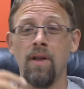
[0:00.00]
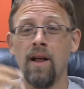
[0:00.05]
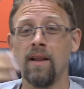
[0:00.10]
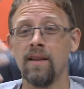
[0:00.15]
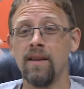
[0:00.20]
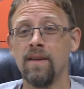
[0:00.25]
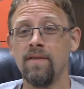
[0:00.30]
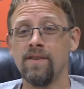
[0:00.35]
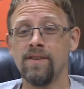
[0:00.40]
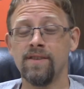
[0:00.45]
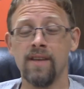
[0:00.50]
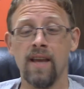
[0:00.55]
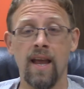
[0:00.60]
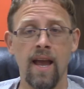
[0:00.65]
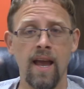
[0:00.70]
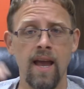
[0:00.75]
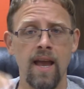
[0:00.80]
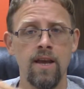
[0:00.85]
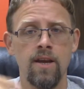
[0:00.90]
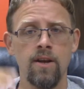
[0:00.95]
I'll even say,
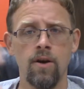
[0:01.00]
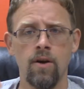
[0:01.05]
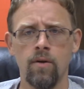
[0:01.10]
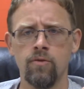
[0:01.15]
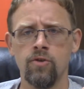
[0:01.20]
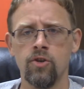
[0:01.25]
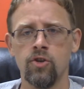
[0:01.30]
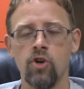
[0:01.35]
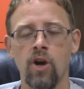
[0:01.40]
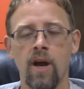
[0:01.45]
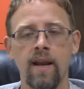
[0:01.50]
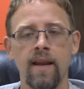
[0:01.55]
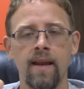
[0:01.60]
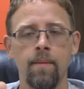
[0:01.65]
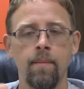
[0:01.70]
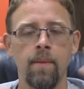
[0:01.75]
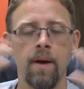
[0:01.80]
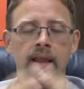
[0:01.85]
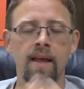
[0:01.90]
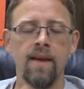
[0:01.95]
hey, you know, just trying to
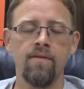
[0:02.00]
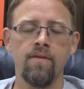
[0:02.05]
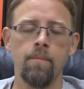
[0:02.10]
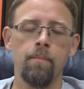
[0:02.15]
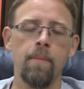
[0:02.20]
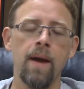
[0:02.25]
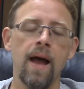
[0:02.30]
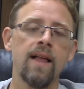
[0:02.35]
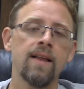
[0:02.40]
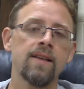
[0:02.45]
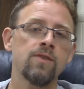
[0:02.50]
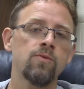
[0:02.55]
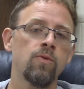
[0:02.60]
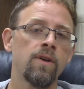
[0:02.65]
get my life in balance.